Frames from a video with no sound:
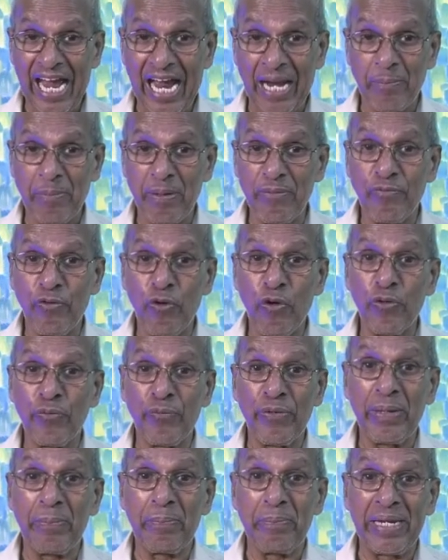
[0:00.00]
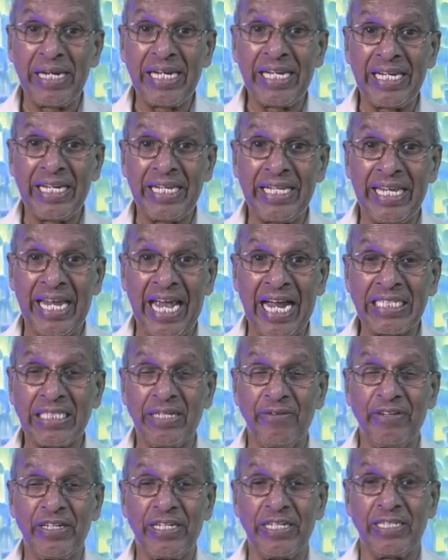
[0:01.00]
And before we begin the
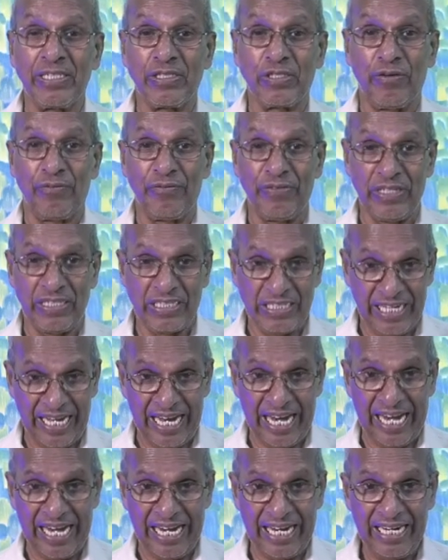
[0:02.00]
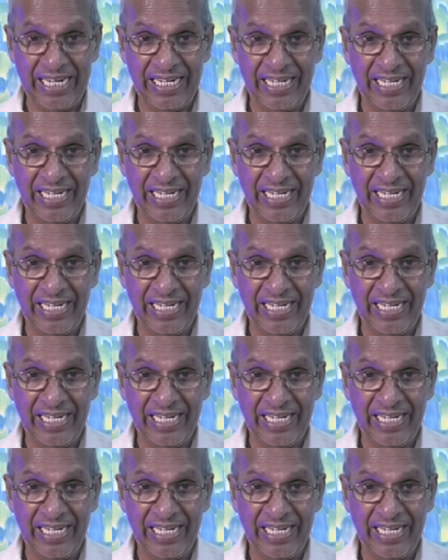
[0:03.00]
activities of this day,